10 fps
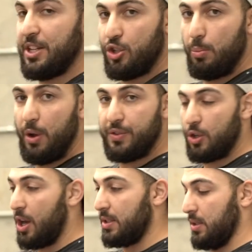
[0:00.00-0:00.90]
tension on both
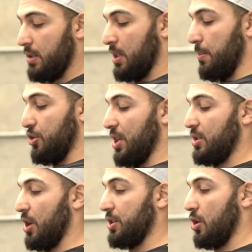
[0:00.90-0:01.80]
sides, keep your
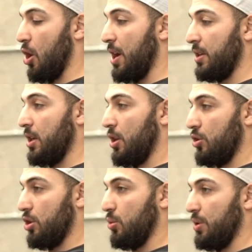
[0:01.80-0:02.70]
chest nice and high.
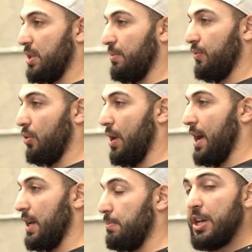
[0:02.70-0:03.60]
So doing this before
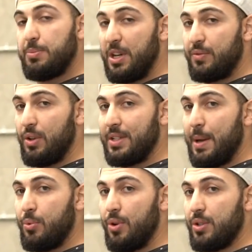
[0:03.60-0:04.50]
a bench press, for
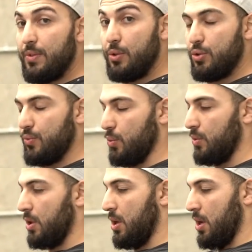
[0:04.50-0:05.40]
example, is very useful.
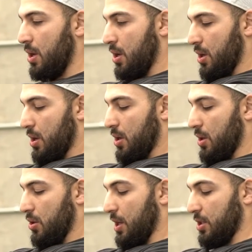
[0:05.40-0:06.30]

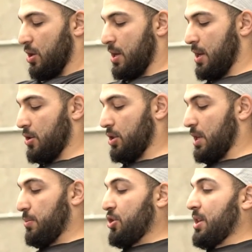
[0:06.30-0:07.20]
Nice and high, and just
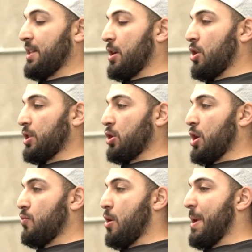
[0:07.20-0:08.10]
keep your chest out nice and
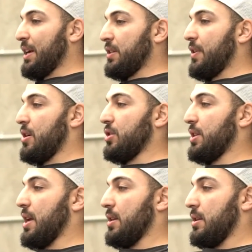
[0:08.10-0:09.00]
high and row back as far as you
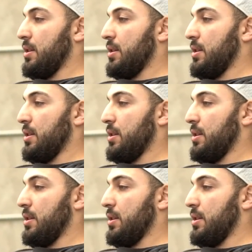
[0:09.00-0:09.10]
can.